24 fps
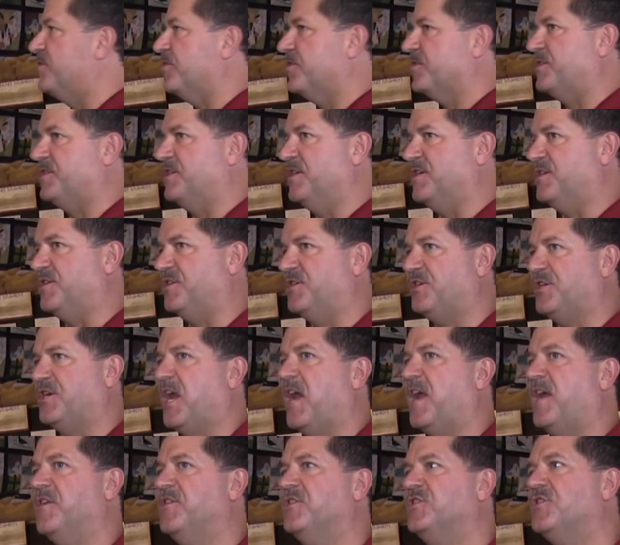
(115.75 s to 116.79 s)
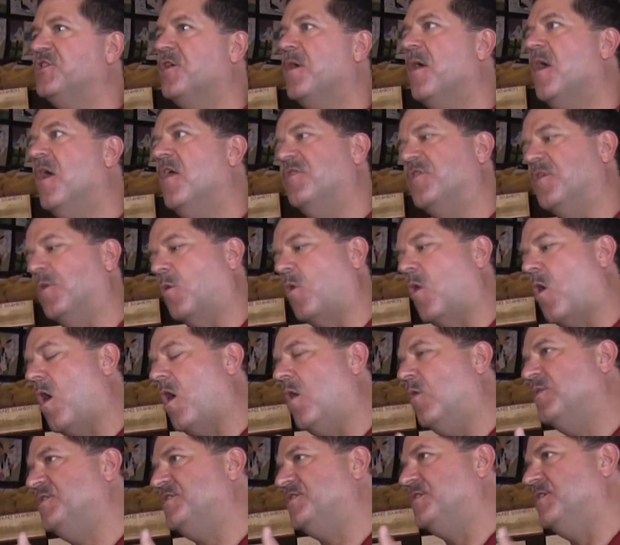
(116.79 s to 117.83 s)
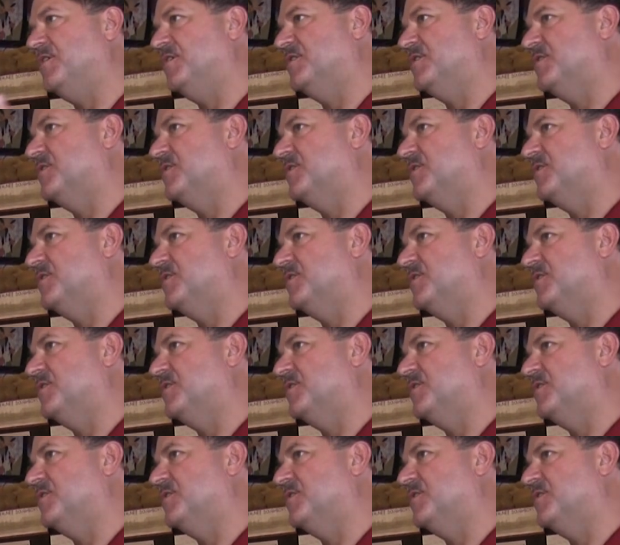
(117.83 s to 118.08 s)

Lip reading: just didn't change. There were always these